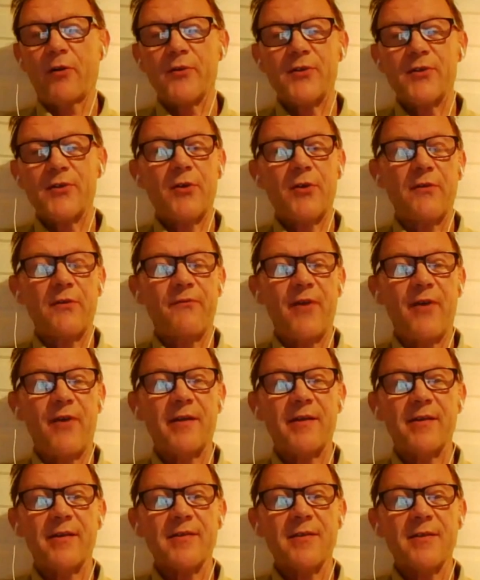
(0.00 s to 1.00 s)
or
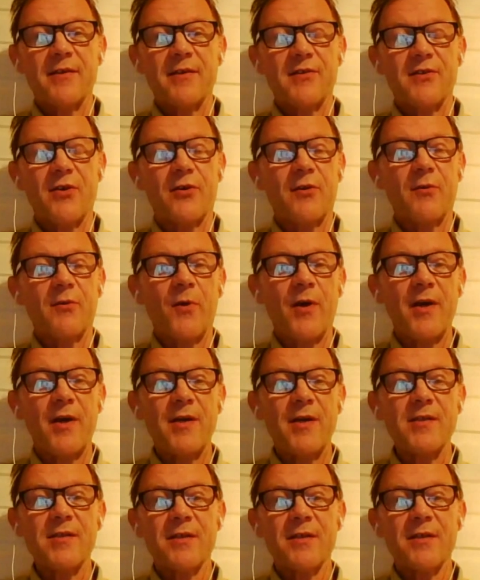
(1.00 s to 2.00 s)
certified in certain
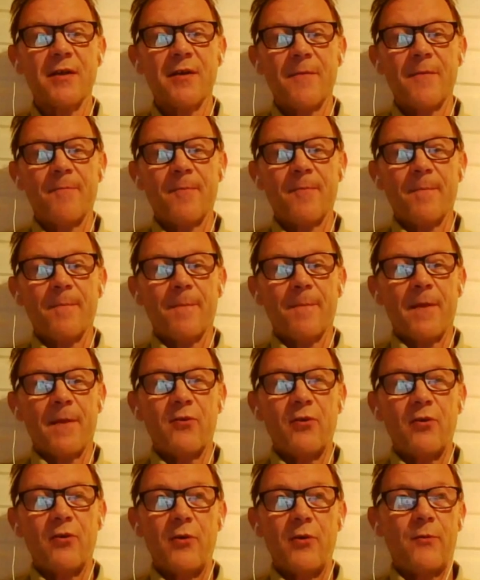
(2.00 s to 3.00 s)
ways?
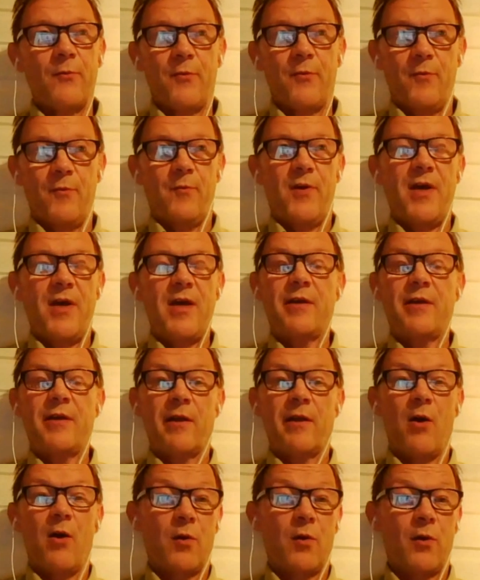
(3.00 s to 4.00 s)
Do you eat
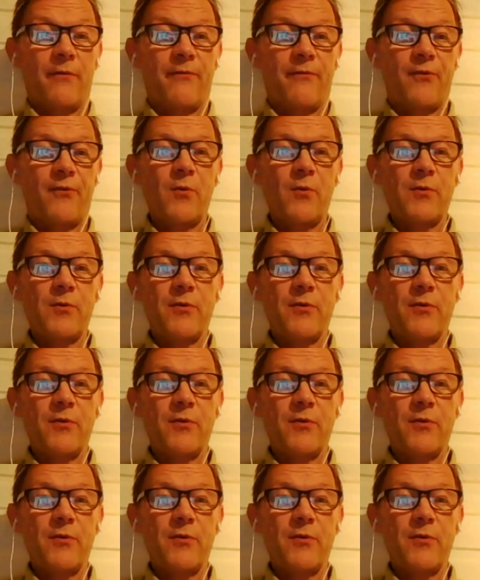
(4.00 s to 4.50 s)
local food,